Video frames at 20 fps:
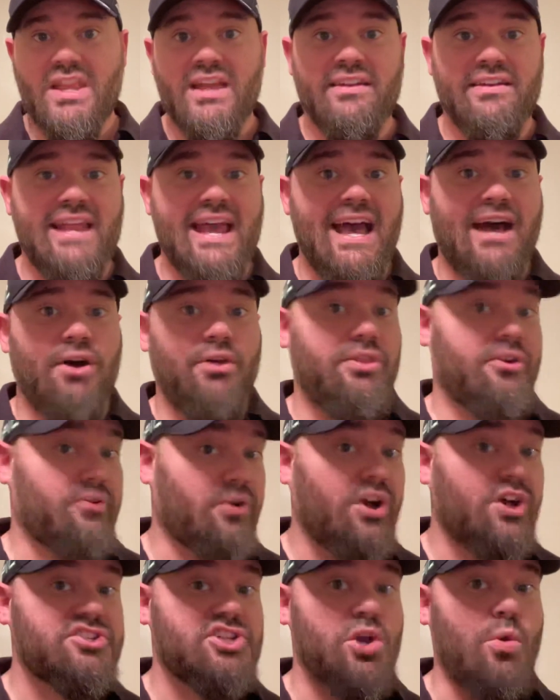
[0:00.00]
Now,
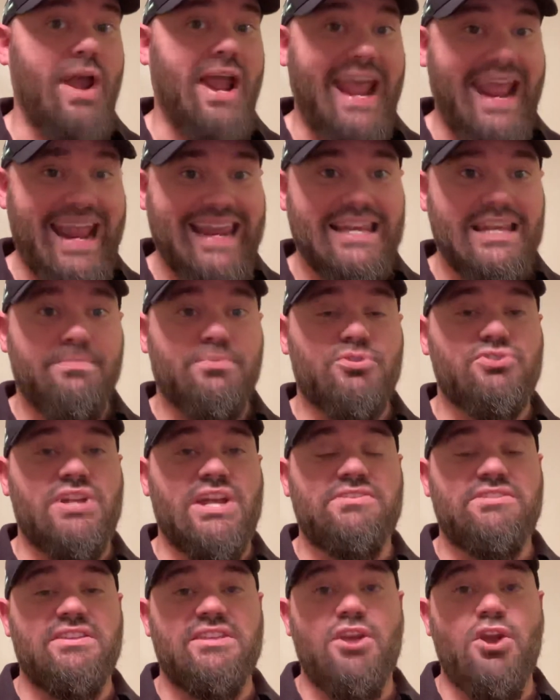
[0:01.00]
they're also
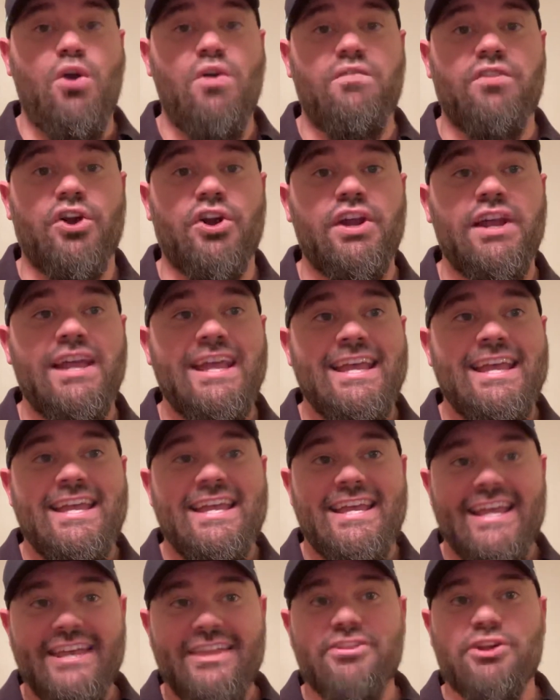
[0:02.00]
80% to the over
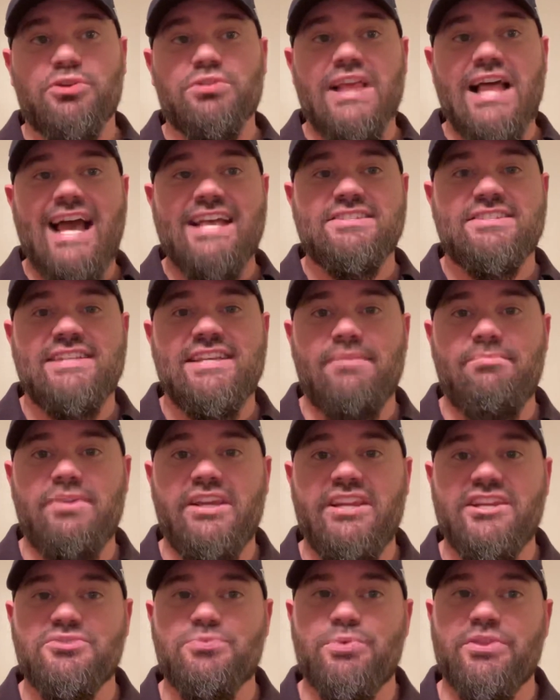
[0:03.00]
in their last 10
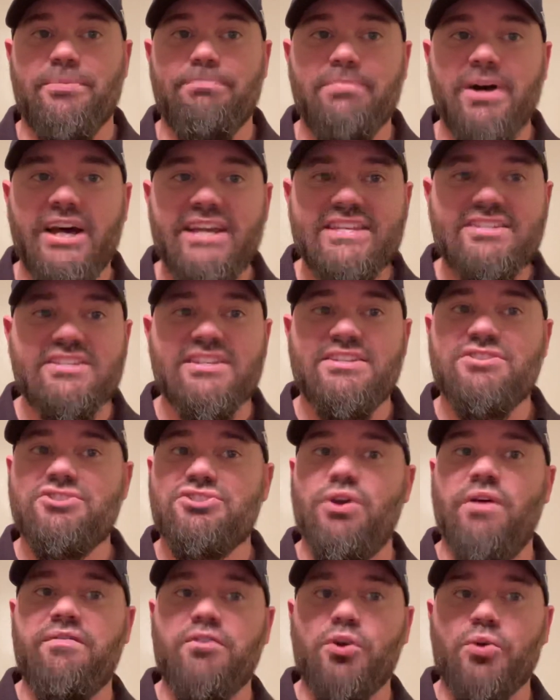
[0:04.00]
meetings with the Bison.
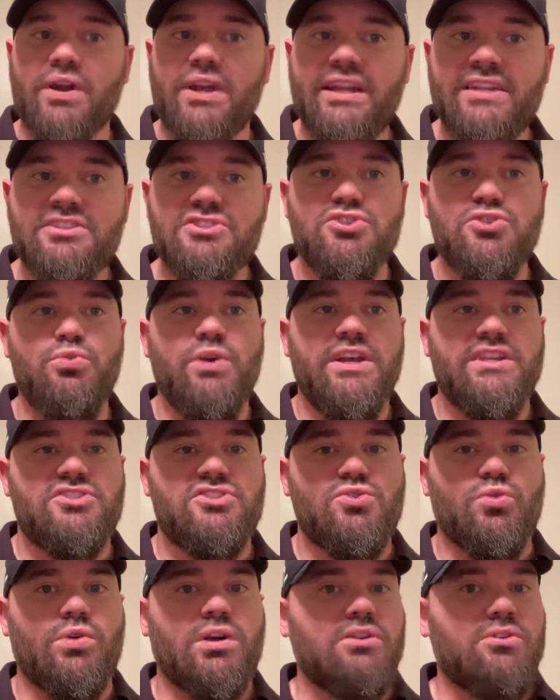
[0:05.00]
So if you're into
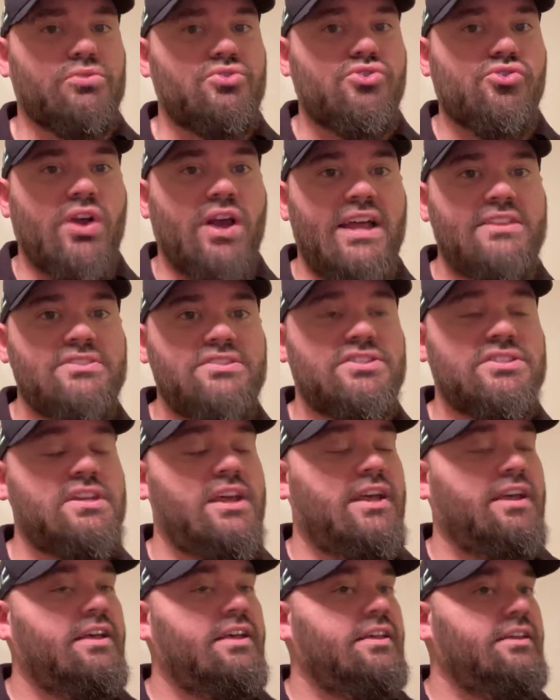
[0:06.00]
historical trends,
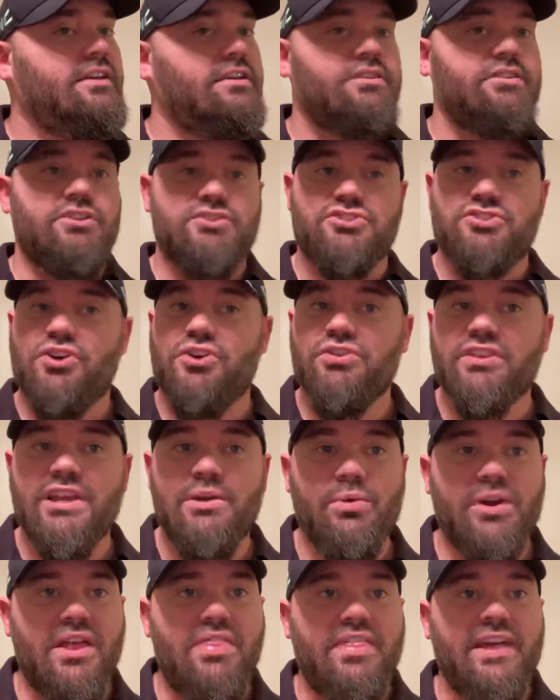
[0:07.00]
you certainly
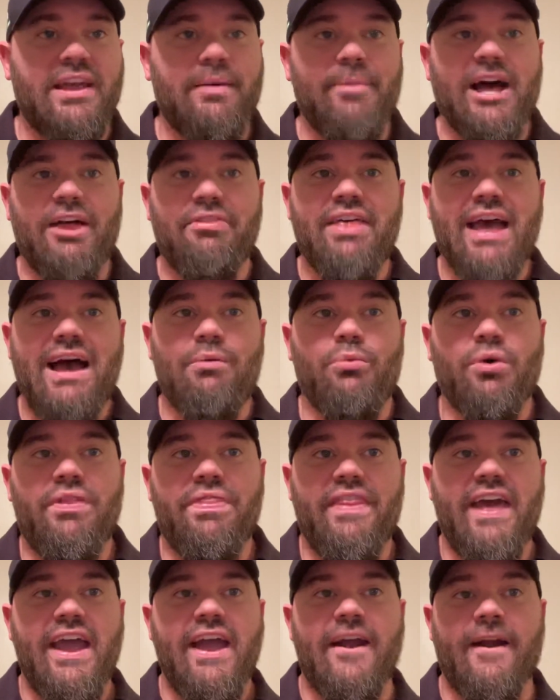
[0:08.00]
want to think about that
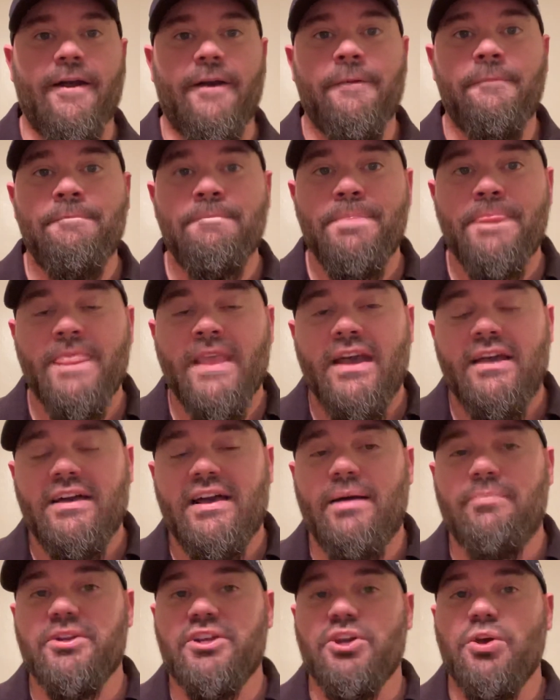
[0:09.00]
one there.
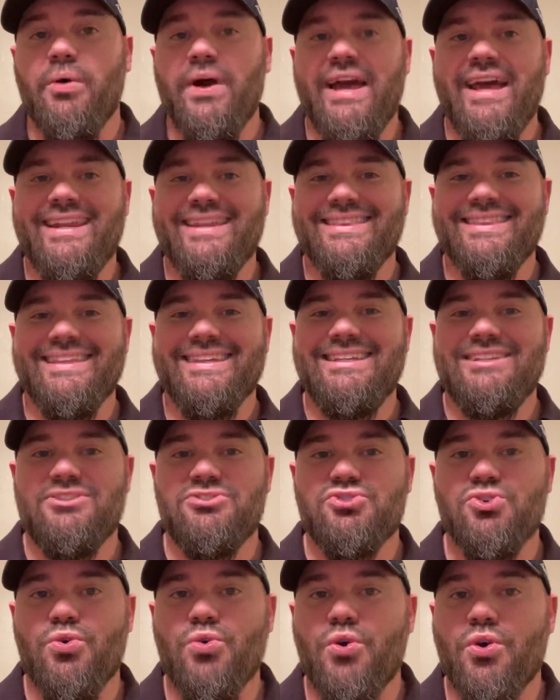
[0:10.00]
I'm going to go ahead and
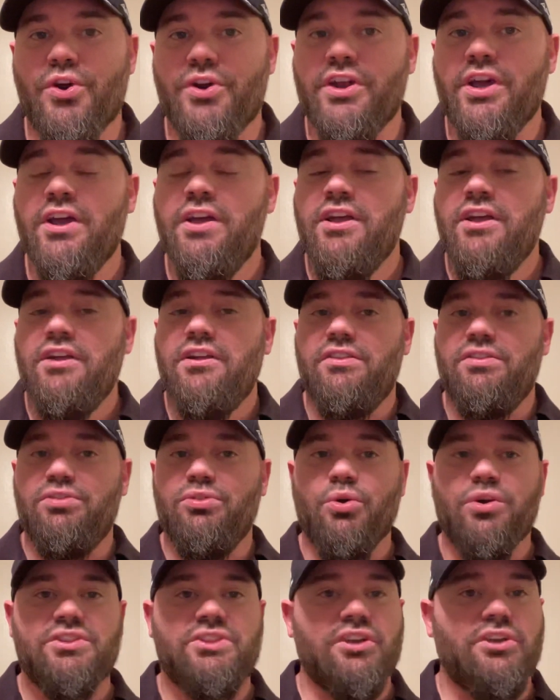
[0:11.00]
lean toward
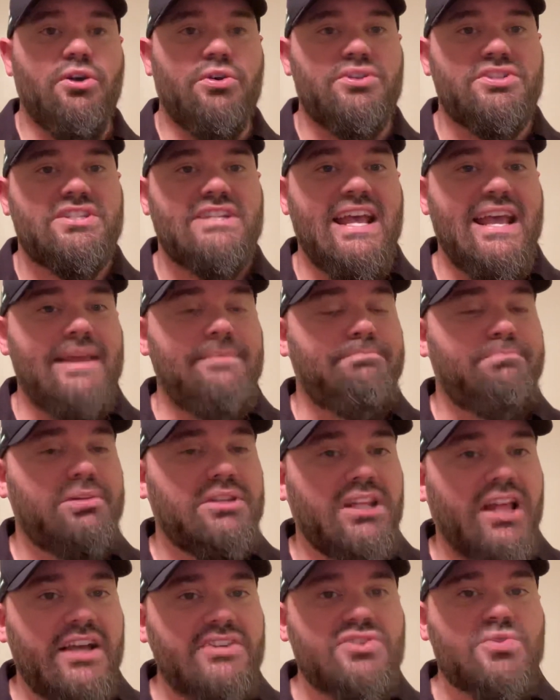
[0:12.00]
North Dakota State
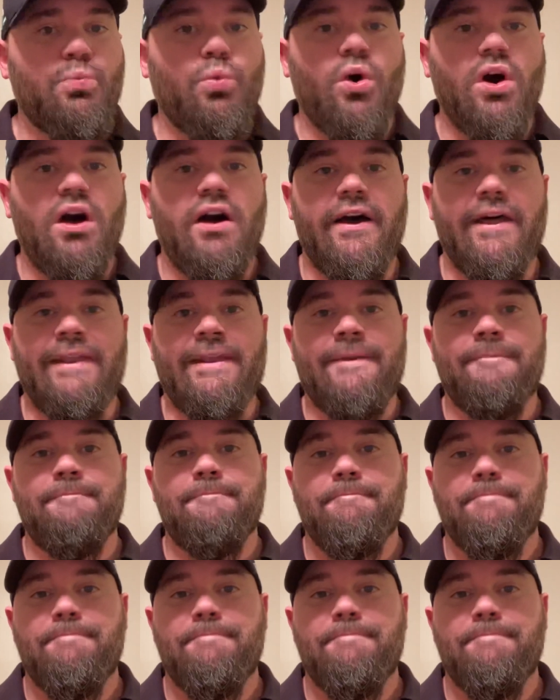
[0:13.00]
plus one